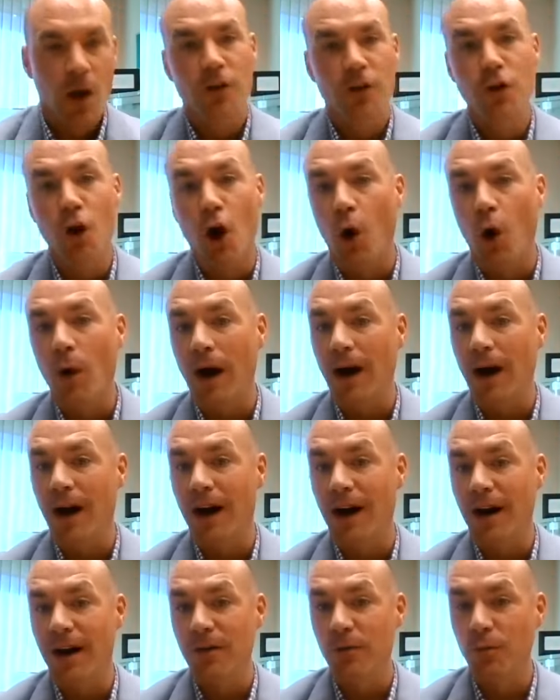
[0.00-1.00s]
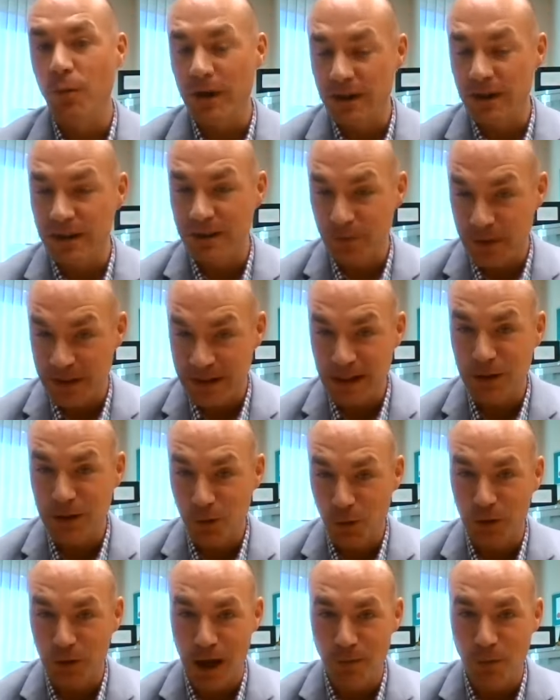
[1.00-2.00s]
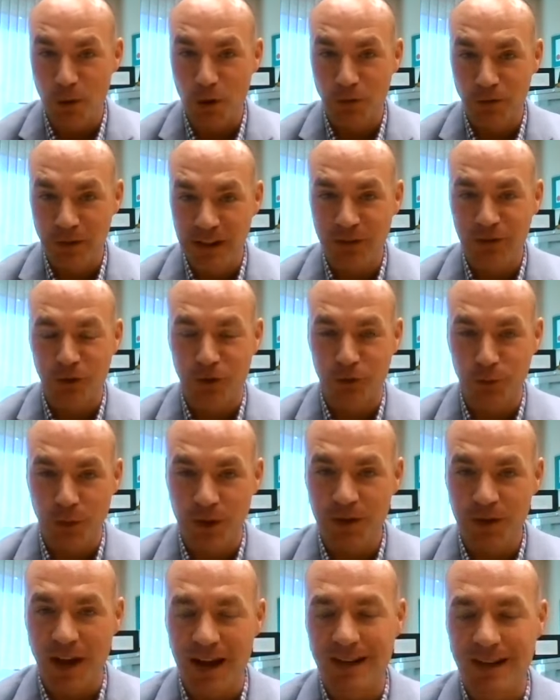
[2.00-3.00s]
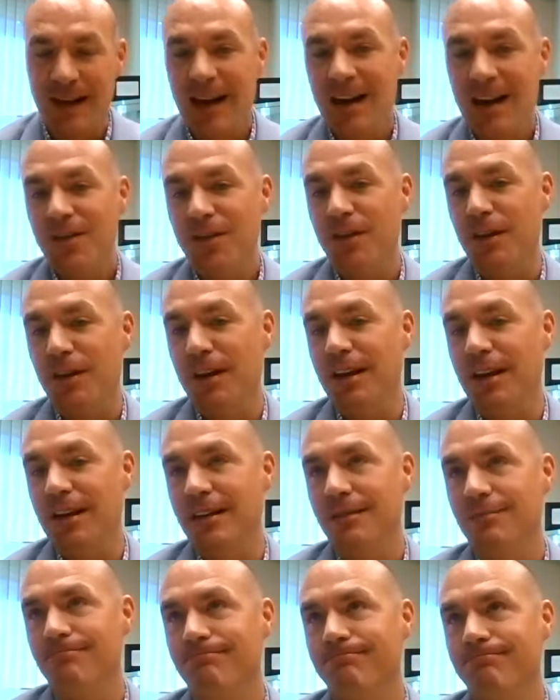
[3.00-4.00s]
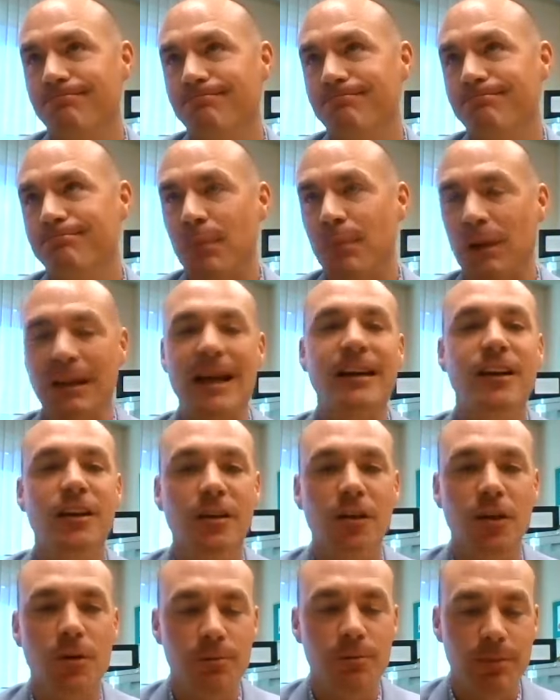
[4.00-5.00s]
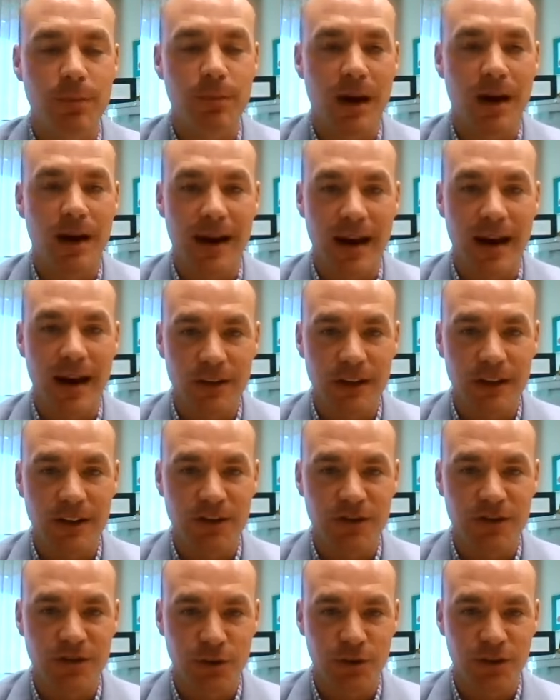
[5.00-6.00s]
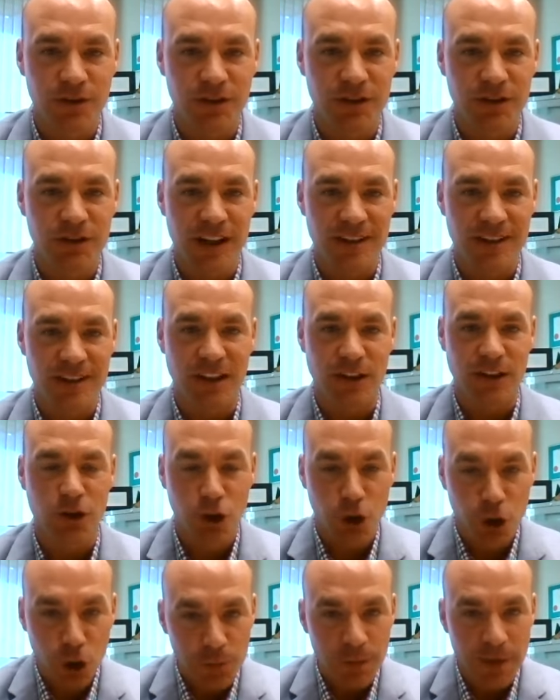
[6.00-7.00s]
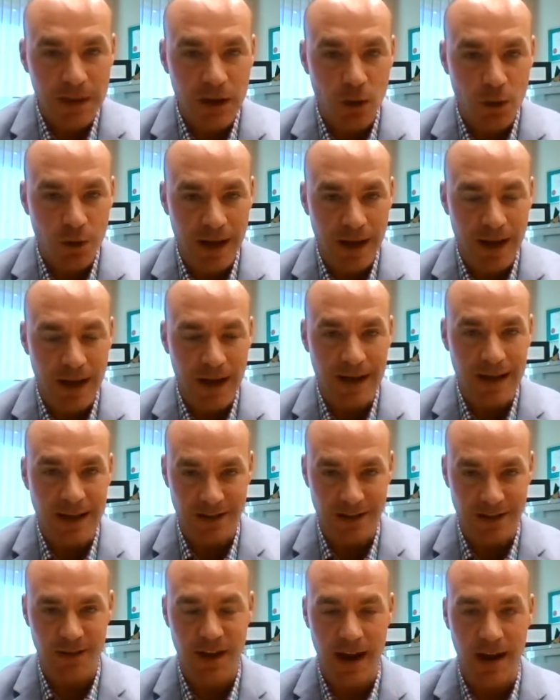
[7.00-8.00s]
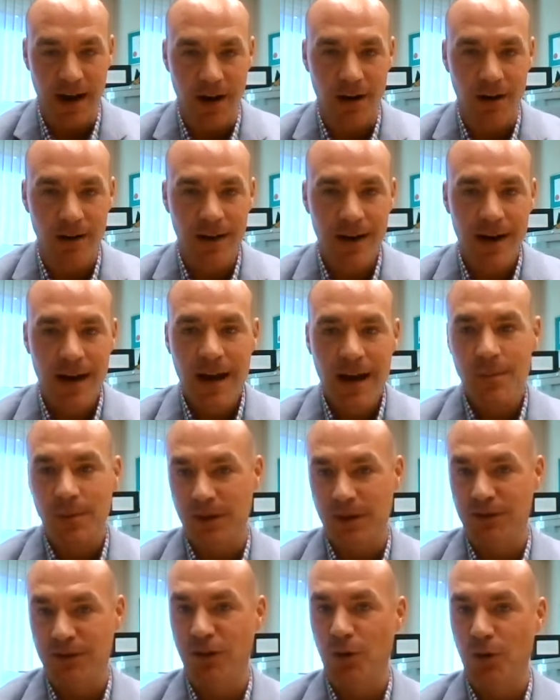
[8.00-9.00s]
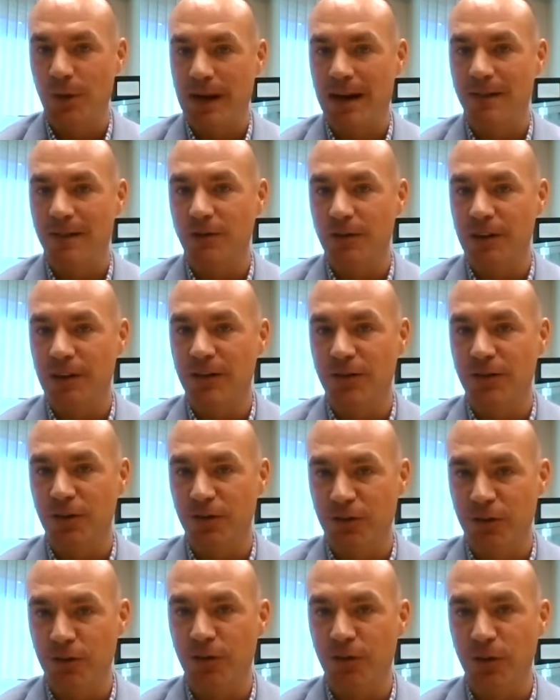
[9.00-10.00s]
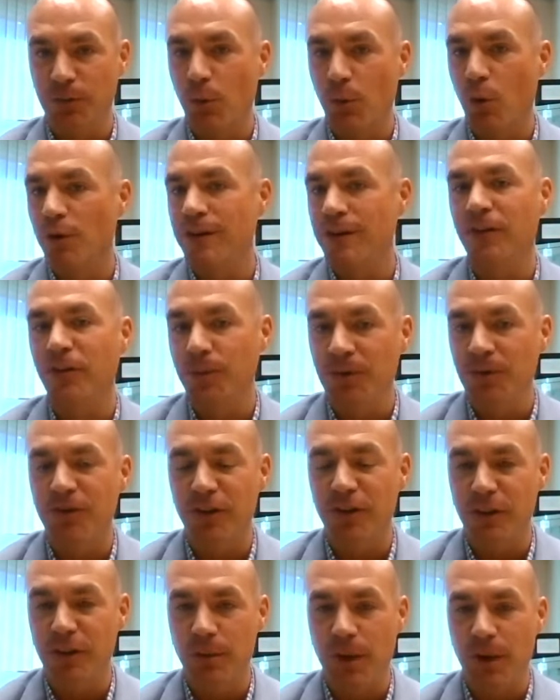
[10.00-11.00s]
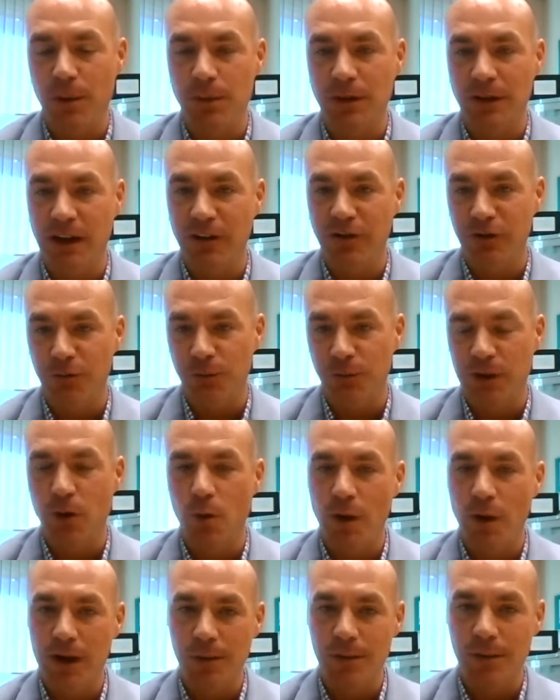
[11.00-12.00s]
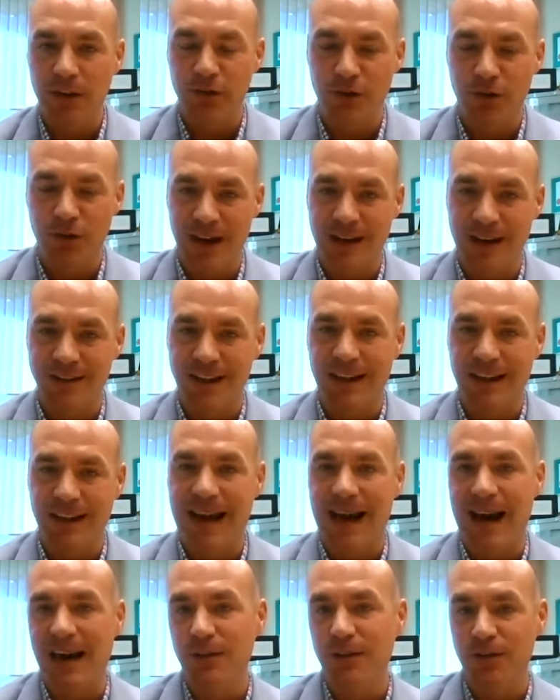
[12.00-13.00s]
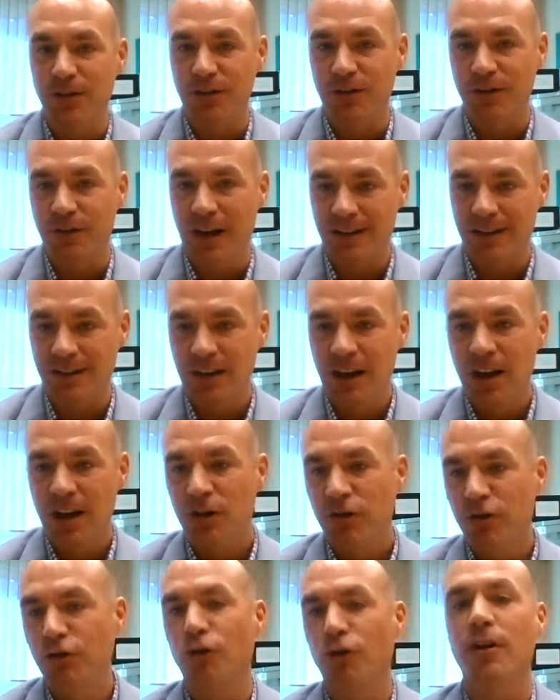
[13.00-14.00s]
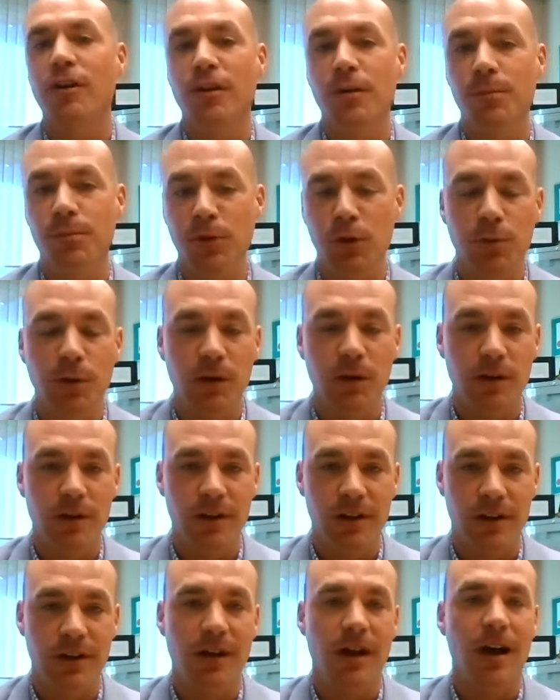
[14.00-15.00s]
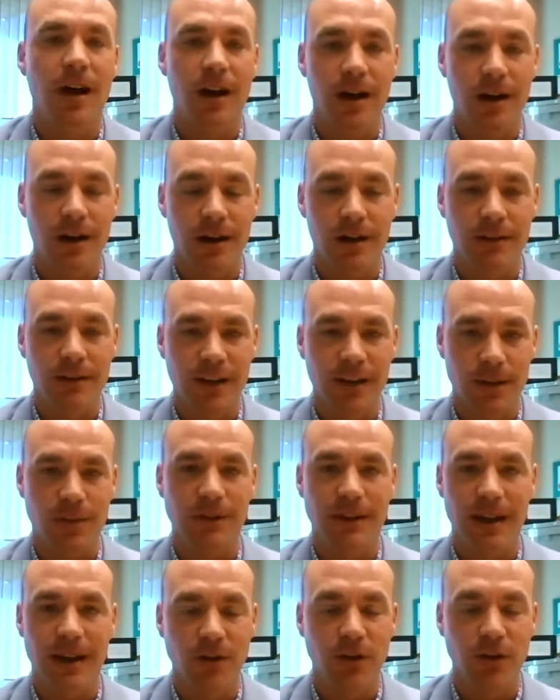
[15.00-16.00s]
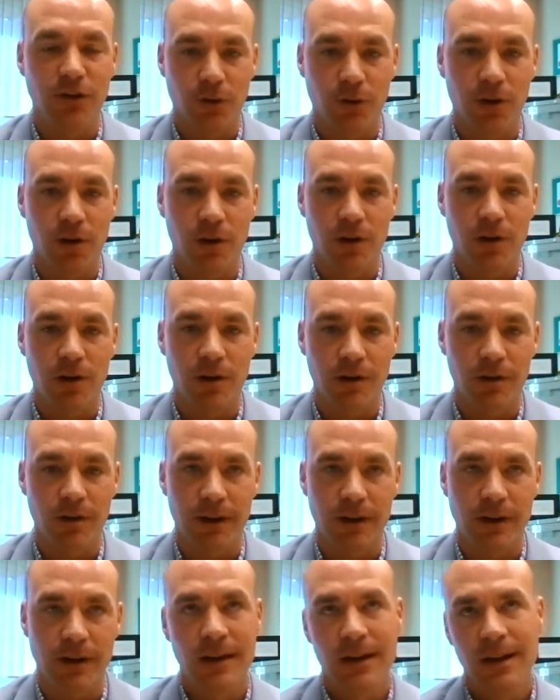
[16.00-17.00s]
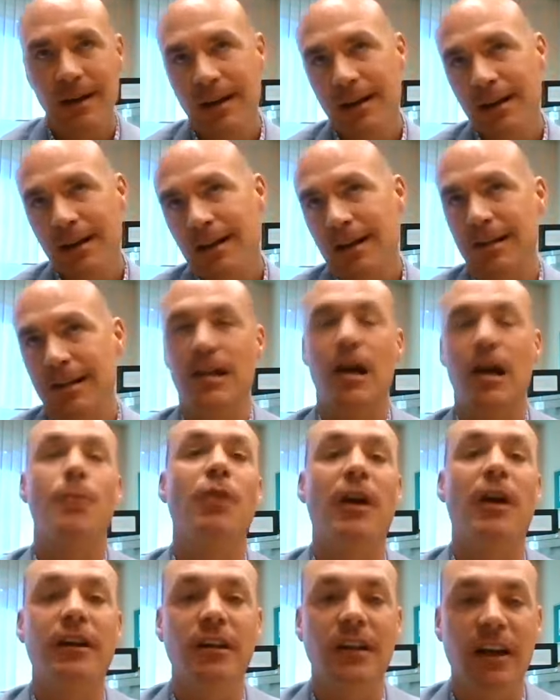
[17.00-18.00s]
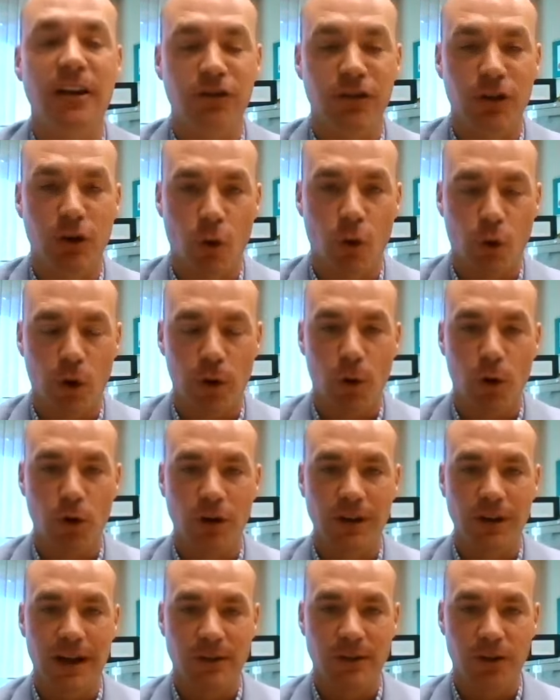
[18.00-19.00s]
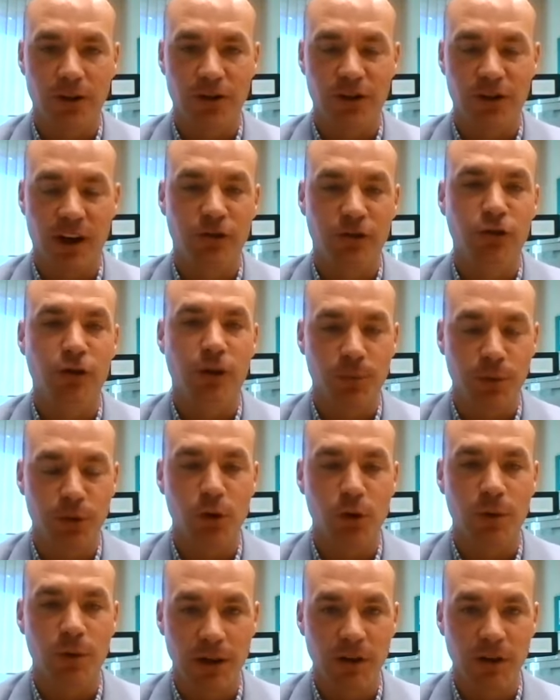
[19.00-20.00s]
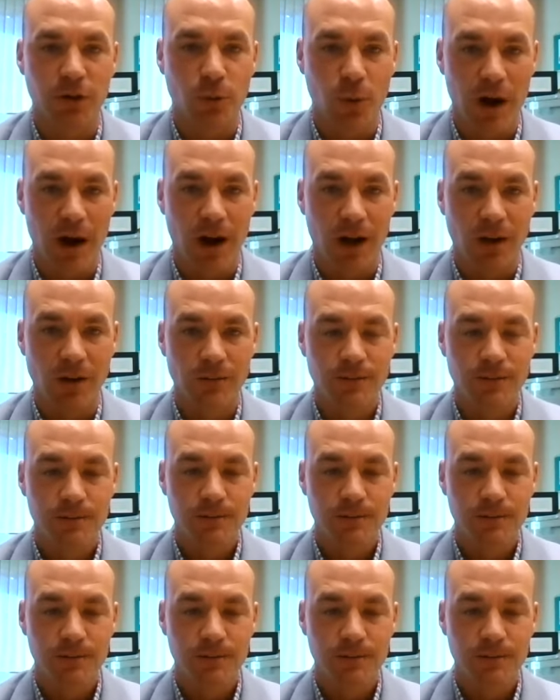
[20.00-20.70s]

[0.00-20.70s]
No, uh, we, we need to do a lot more research with that. The molecular uh, evidence to suggest it could be okay is there, but until we have the research to support that specific population, we don't want to make sure it has any adverse effects during the puberty uh, uh, type of levels or, or the, the upregulation of hormonal levels uh, during puberty as well.